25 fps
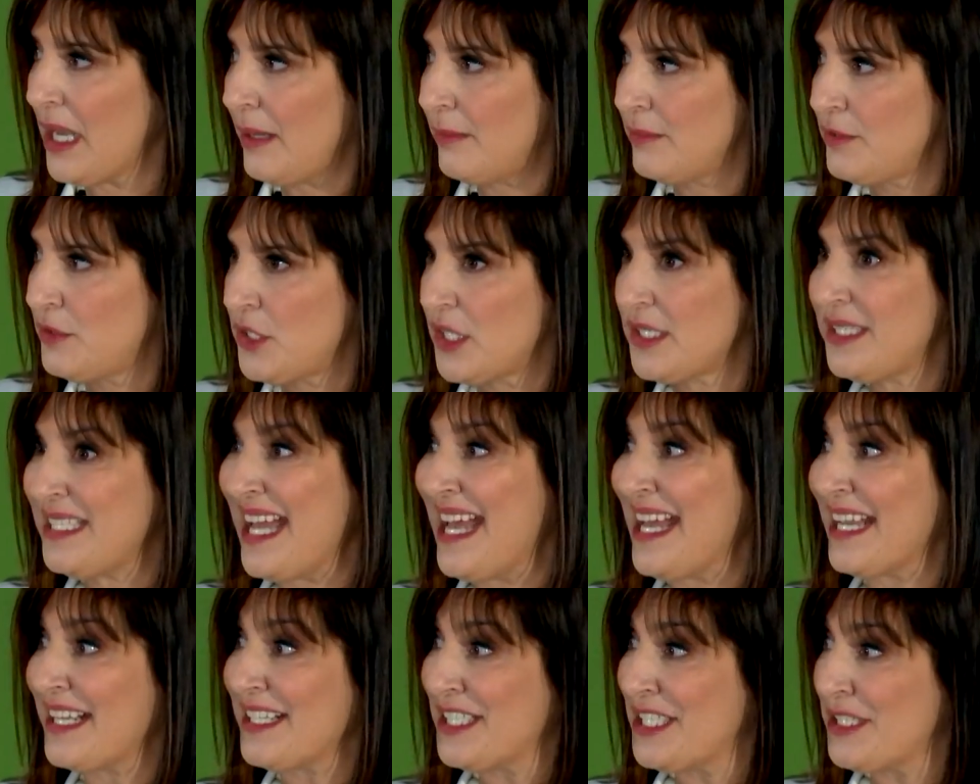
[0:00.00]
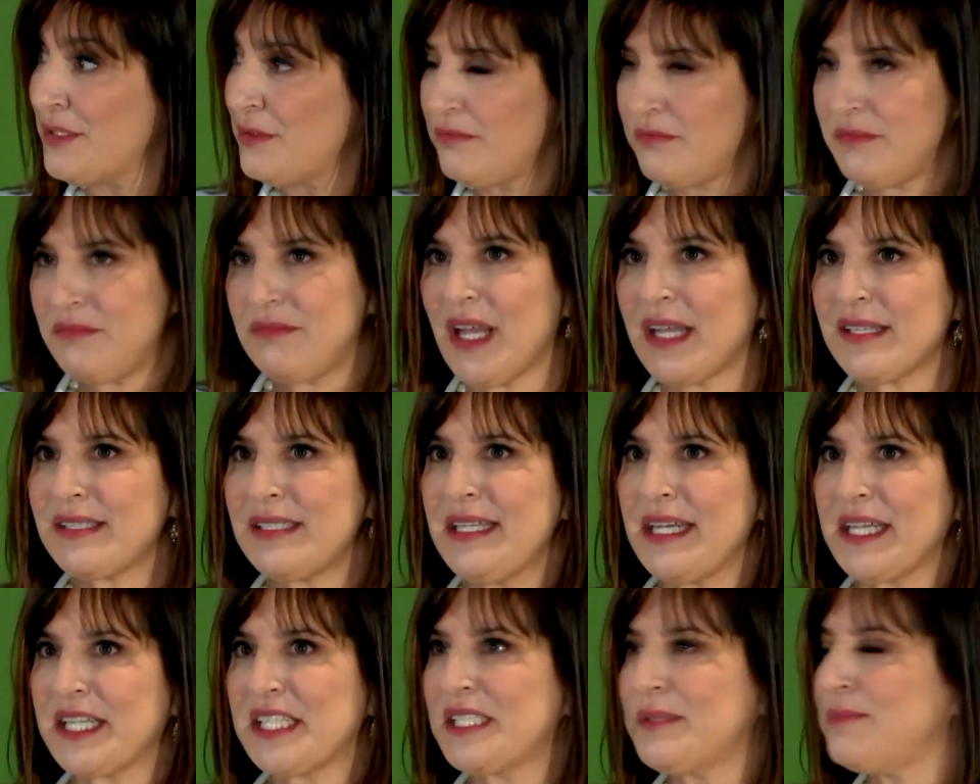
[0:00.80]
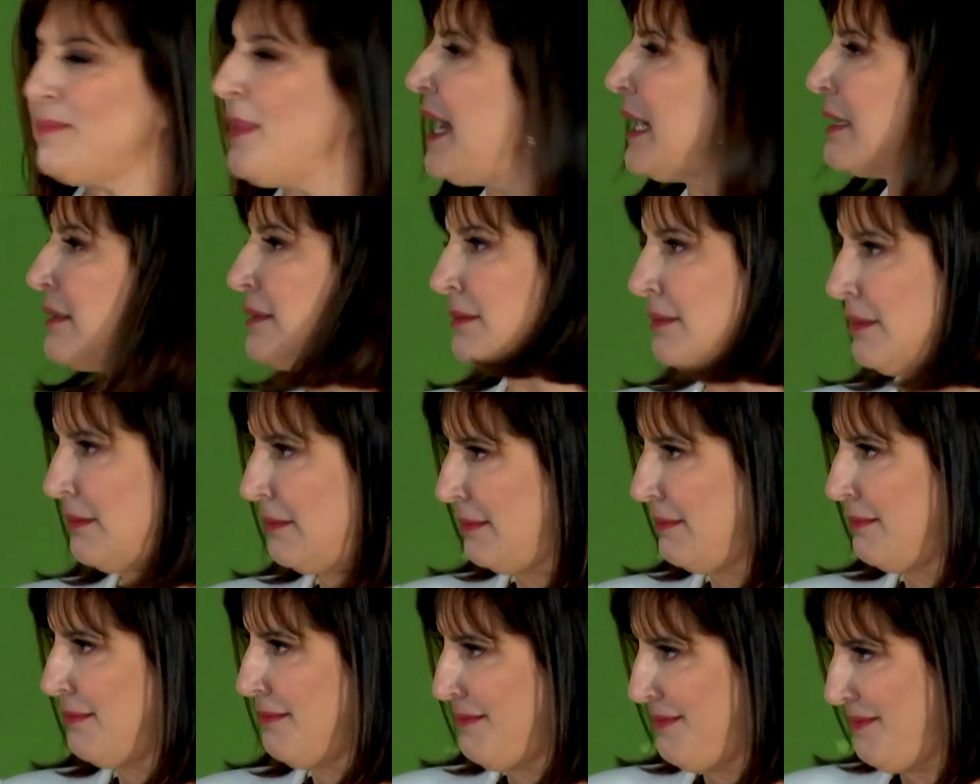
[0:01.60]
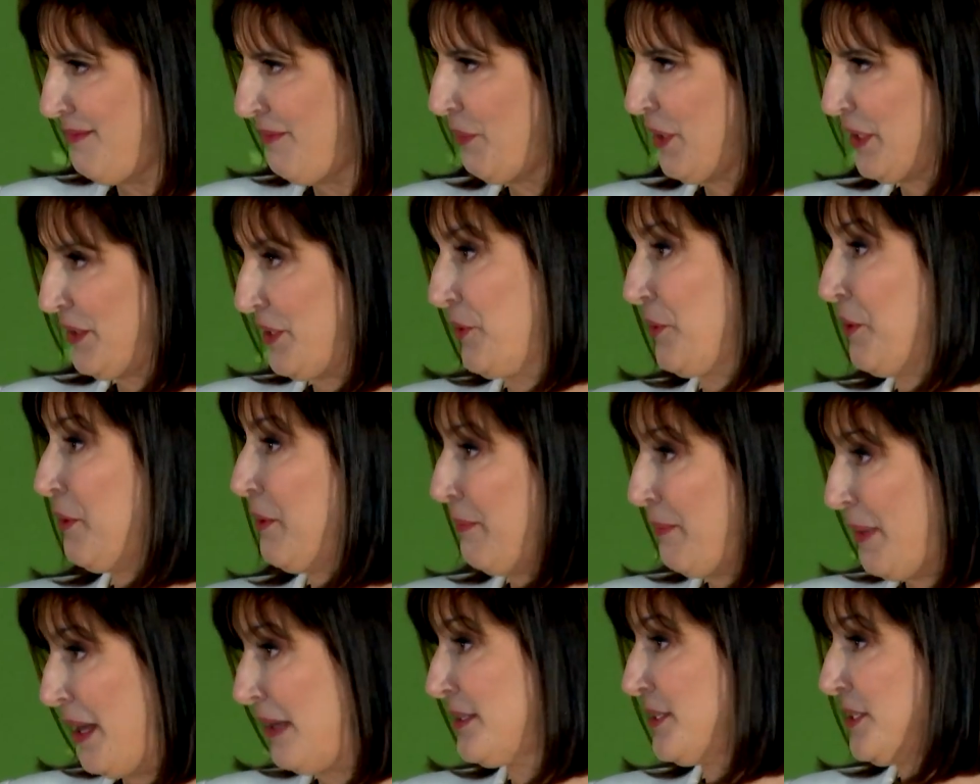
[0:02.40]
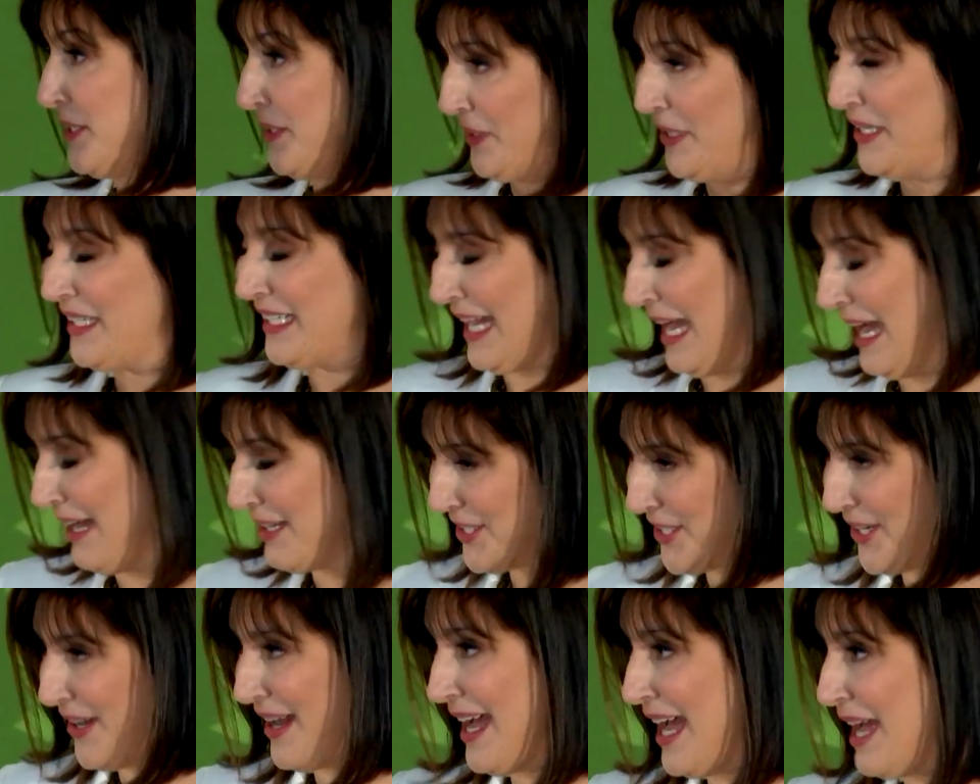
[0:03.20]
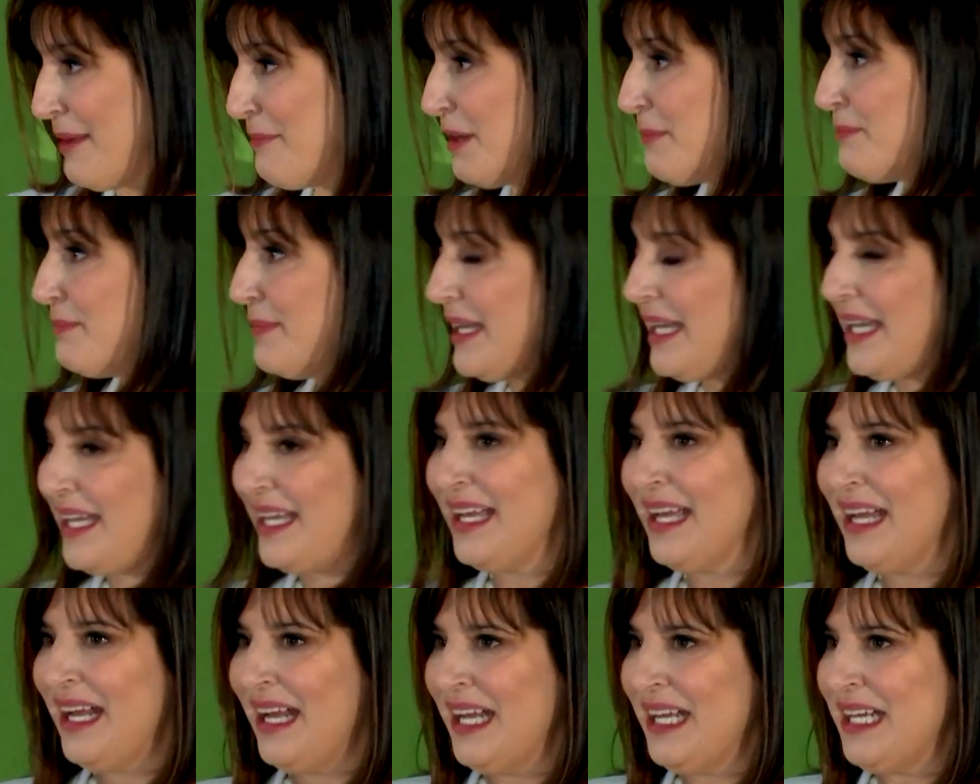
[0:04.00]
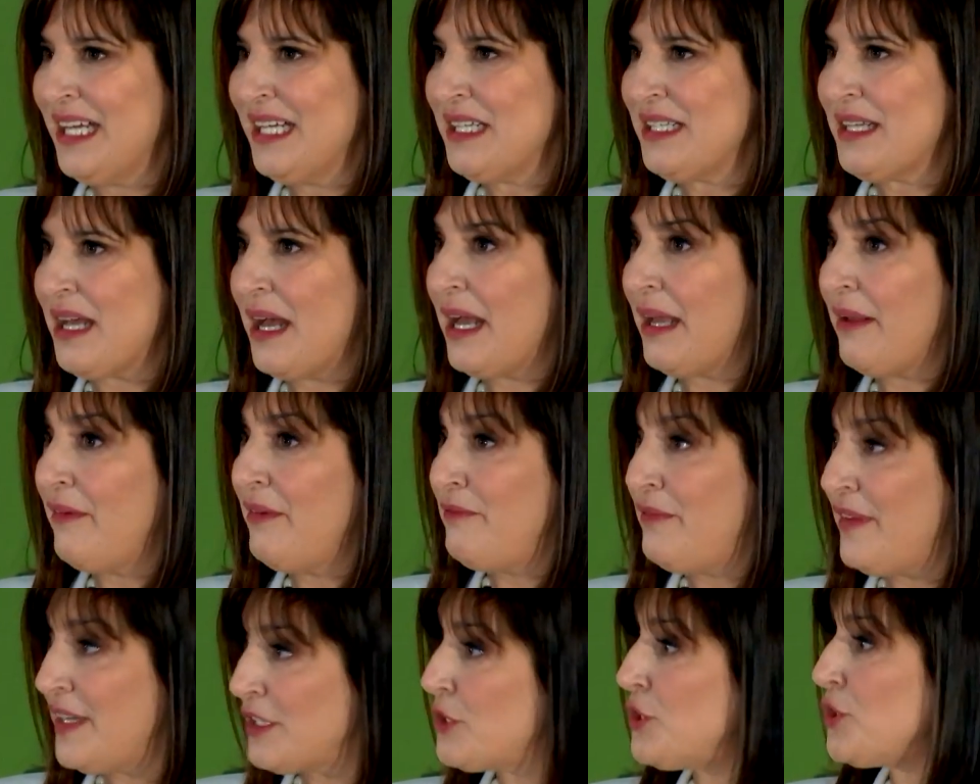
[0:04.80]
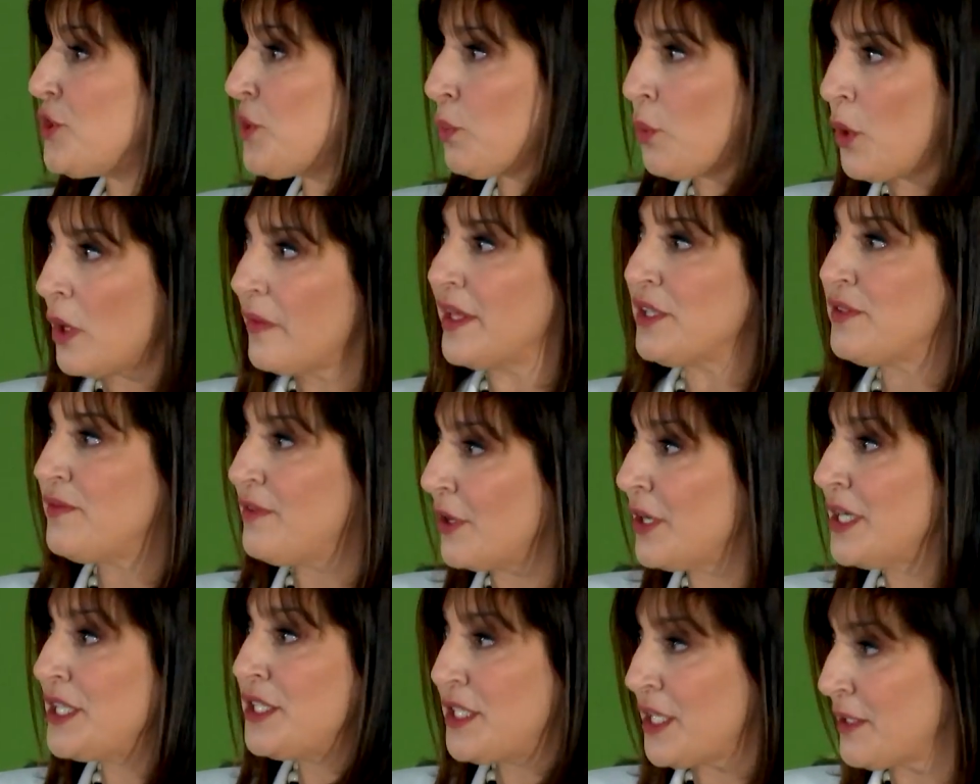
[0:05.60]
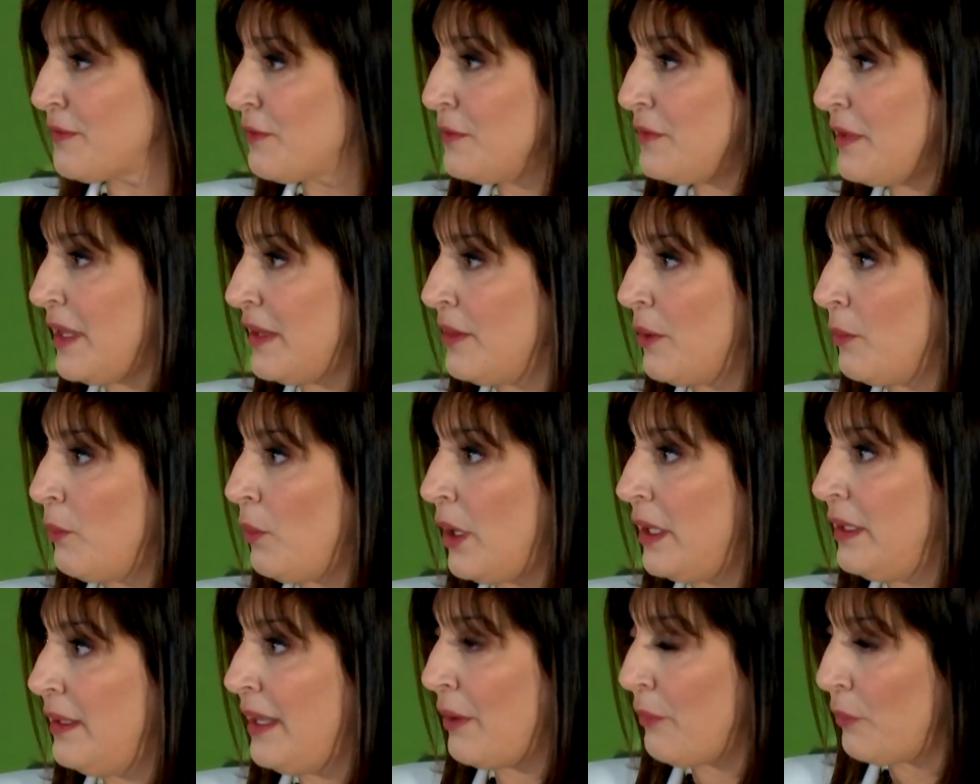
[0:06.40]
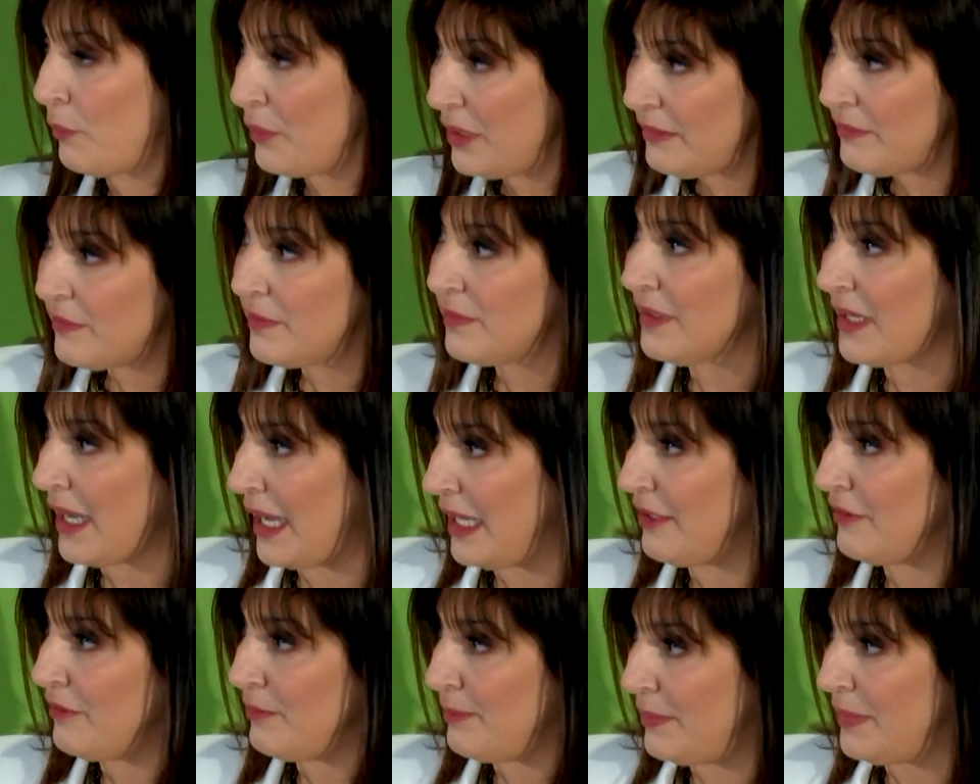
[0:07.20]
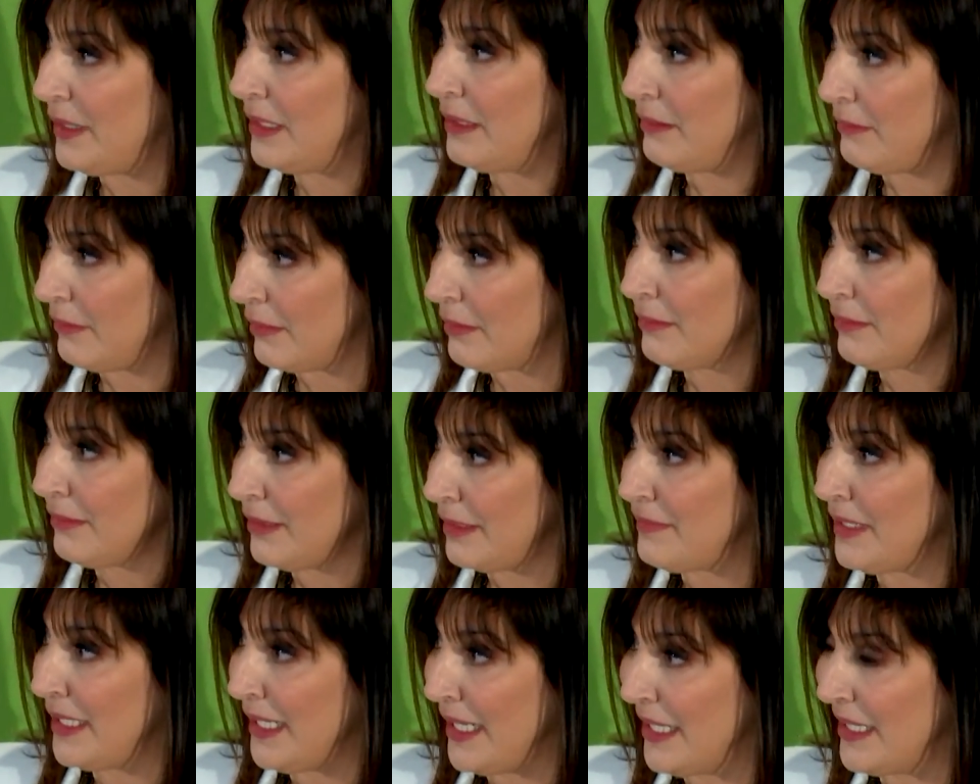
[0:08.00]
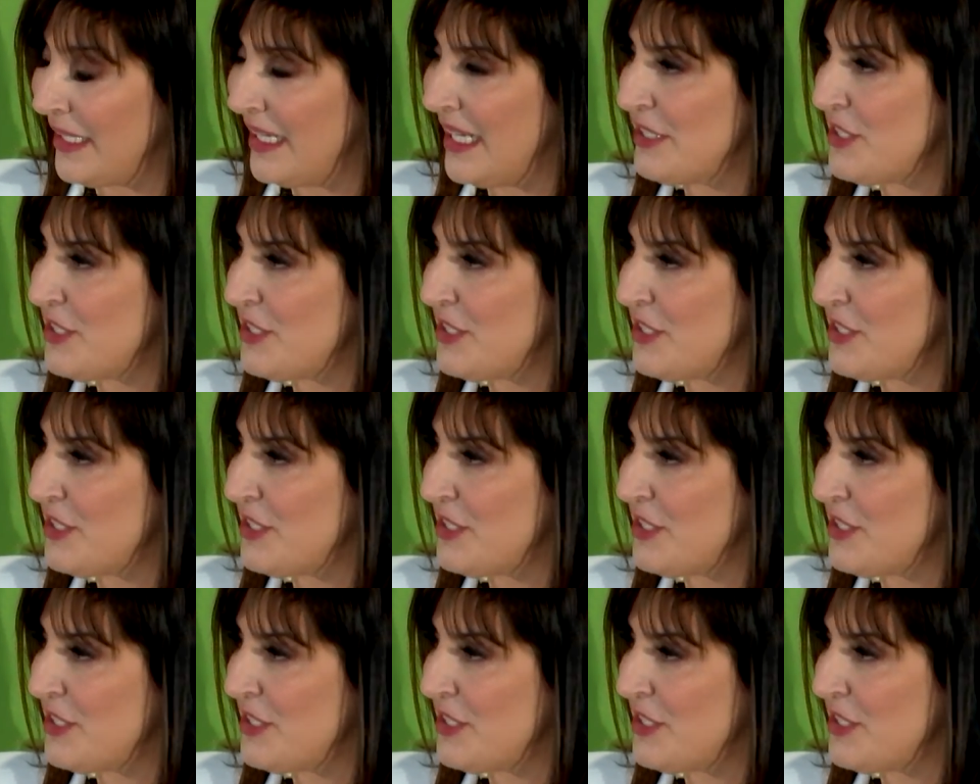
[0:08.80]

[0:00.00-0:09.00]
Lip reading: up just doesn't expect what they're about to encounter, A, but B, envisions a world that's very different than the one that we've kind of been living in.